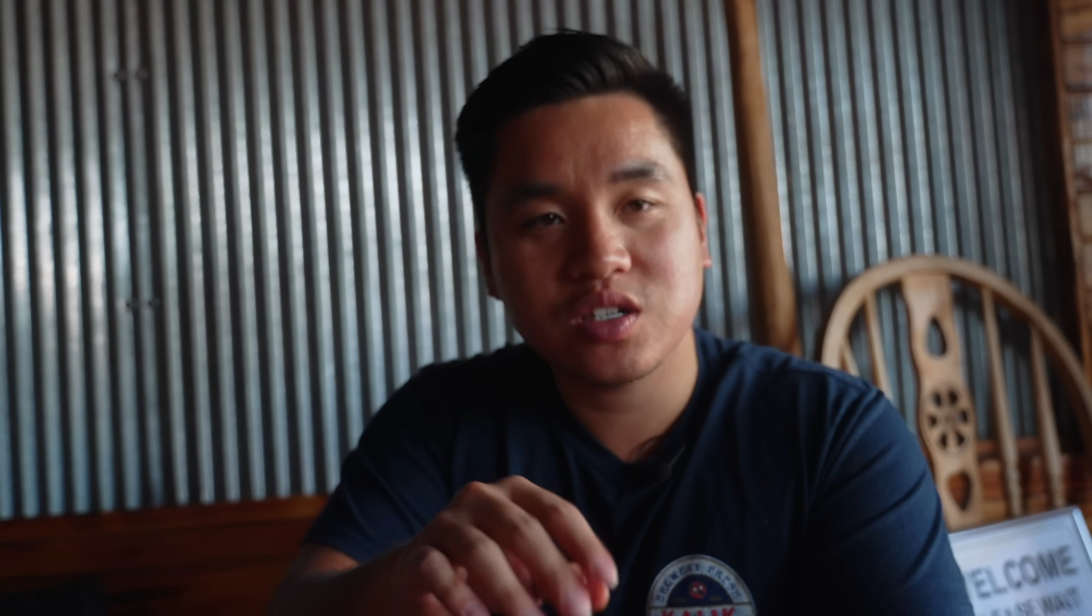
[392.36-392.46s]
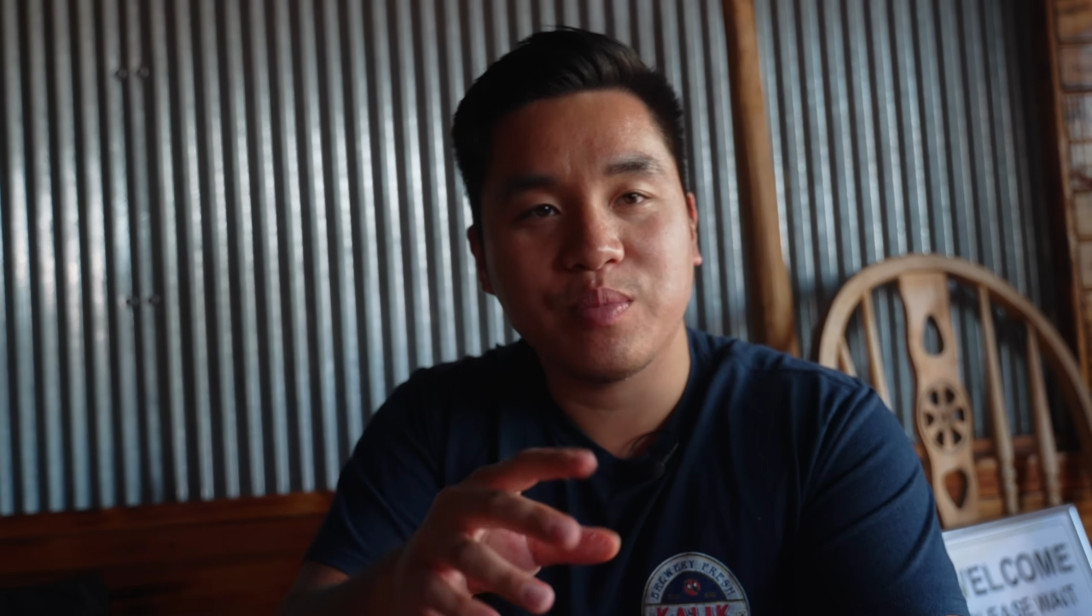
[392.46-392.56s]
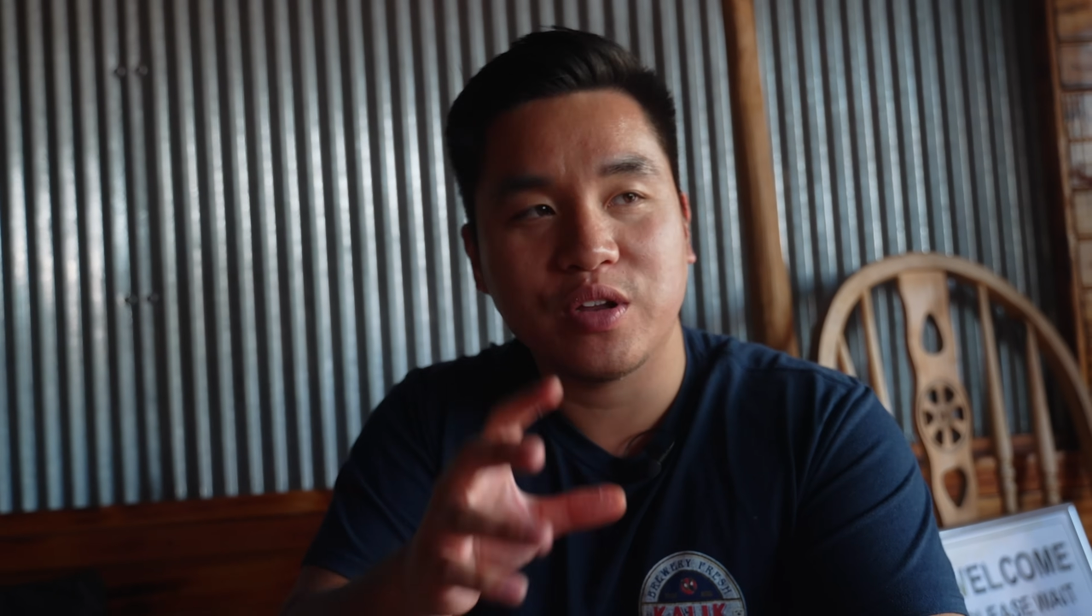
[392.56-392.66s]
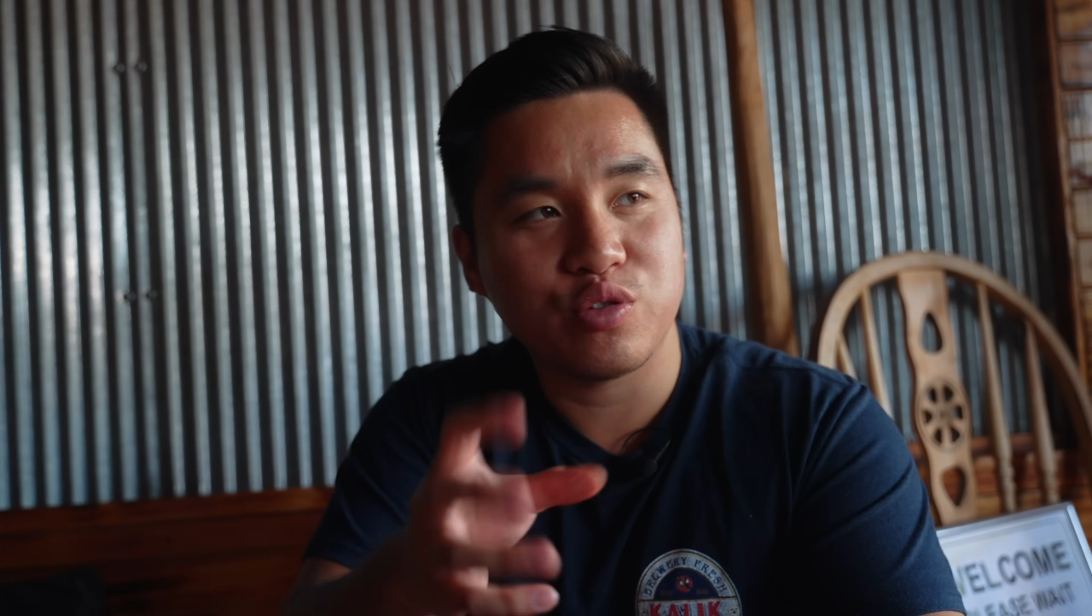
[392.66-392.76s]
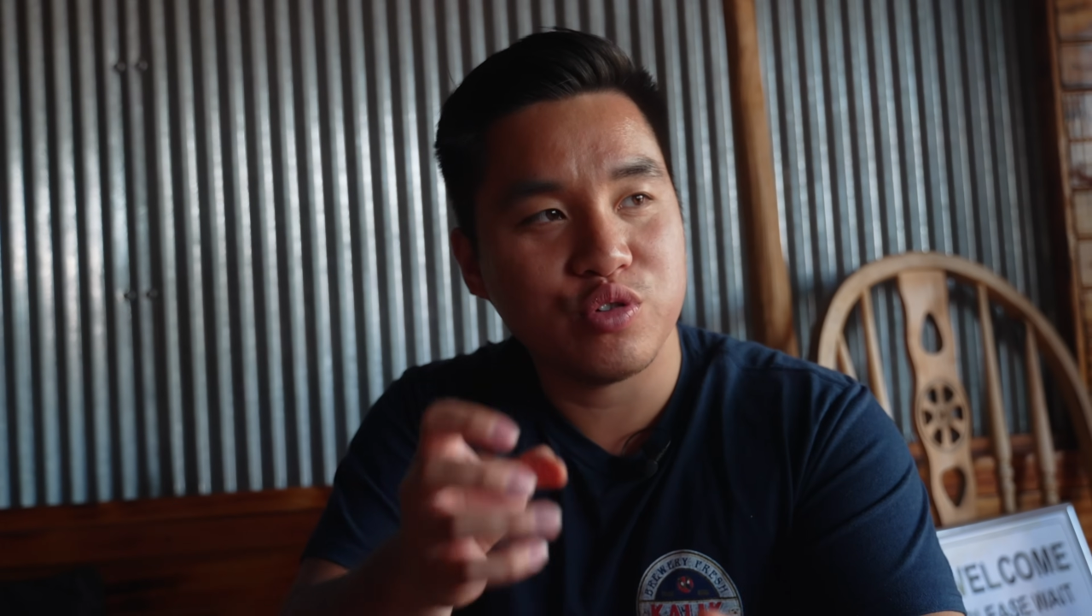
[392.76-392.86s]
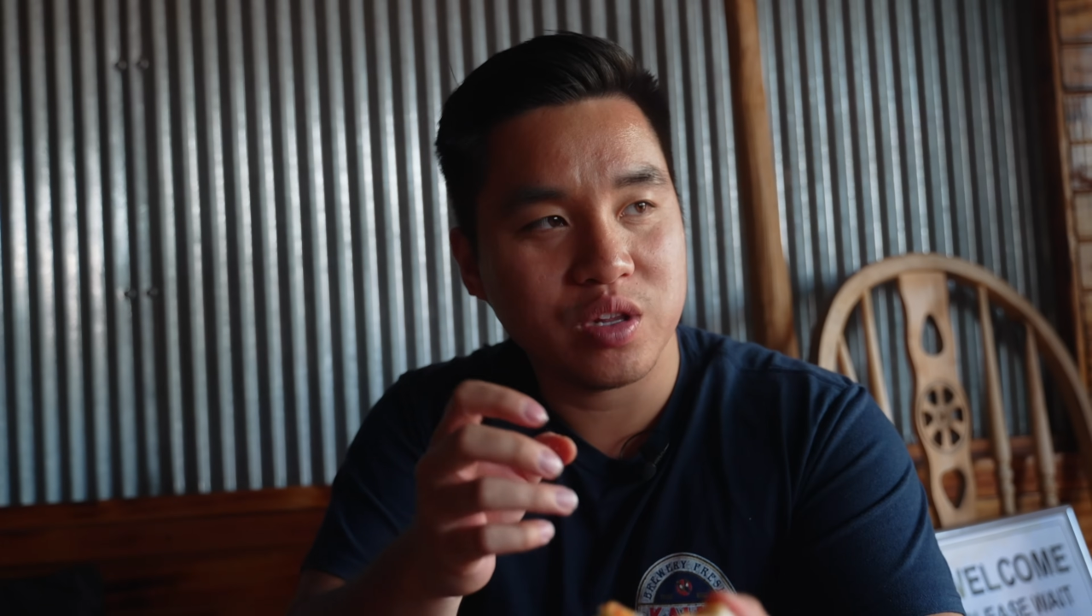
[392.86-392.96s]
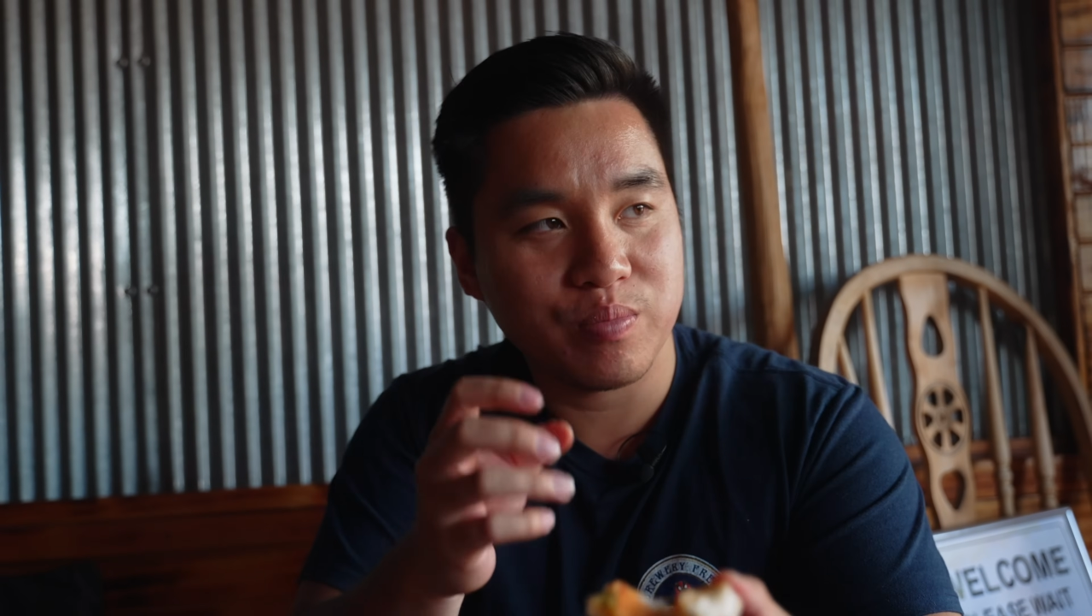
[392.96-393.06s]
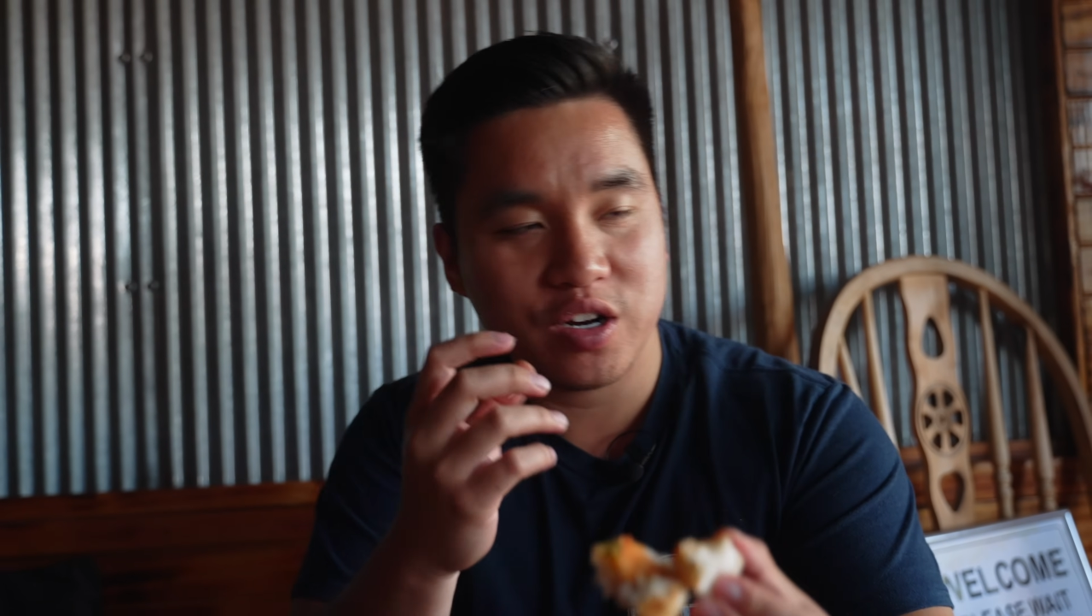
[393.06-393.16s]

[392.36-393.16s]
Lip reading: coming through in the bread